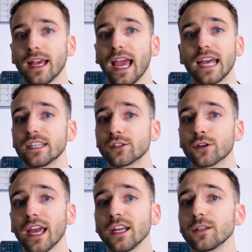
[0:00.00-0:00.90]
And it's
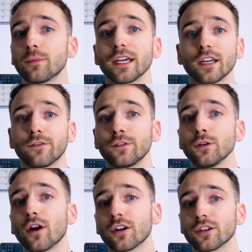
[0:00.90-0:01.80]
okay to pick a
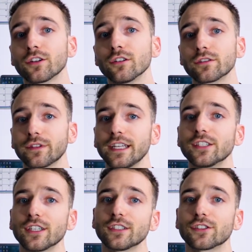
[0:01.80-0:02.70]
few articles for
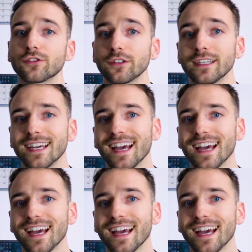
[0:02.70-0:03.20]
each industry,